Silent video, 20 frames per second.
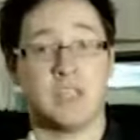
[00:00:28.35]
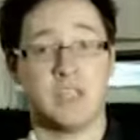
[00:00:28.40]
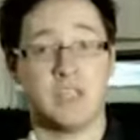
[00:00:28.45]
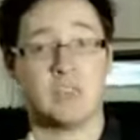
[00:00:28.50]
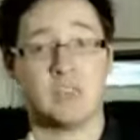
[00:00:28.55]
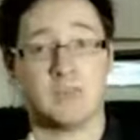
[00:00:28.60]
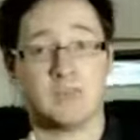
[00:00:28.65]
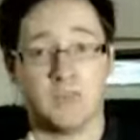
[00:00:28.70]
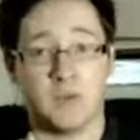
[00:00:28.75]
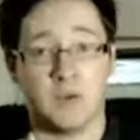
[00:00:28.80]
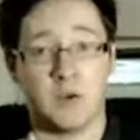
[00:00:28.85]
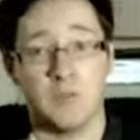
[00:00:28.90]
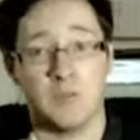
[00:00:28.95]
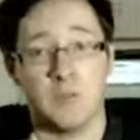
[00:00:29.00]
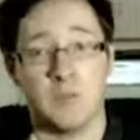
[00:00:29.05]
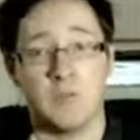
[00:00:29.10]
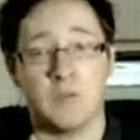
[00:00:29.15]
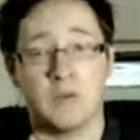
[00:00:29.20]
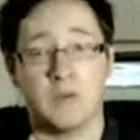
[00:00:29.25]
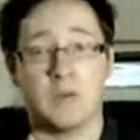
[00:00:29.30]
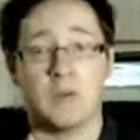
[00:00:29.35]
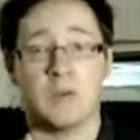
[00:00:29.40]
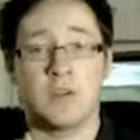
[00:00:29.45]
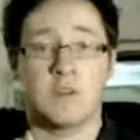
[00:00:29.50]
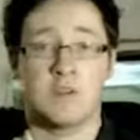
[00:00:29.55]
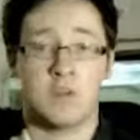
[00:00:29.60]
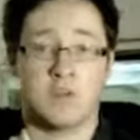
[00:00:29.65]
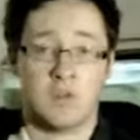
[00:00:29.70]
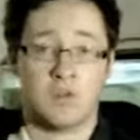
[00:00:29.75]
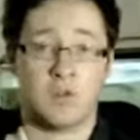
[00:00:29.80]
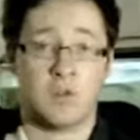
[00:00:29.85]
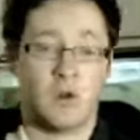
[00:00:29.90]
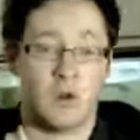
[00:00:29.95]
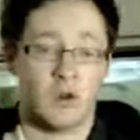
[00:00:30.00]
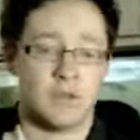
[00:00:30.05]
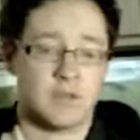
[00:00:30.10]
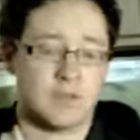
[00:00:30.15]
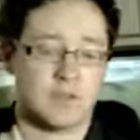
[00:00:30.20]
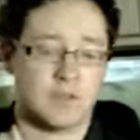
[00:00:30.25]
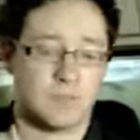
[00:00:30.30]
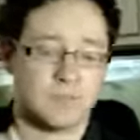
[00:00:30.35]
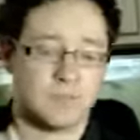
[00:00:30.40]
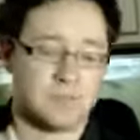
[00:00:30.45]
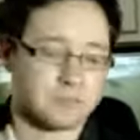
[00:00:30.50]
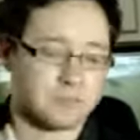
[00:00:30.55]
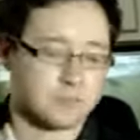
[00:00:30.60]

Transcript: each film that you order.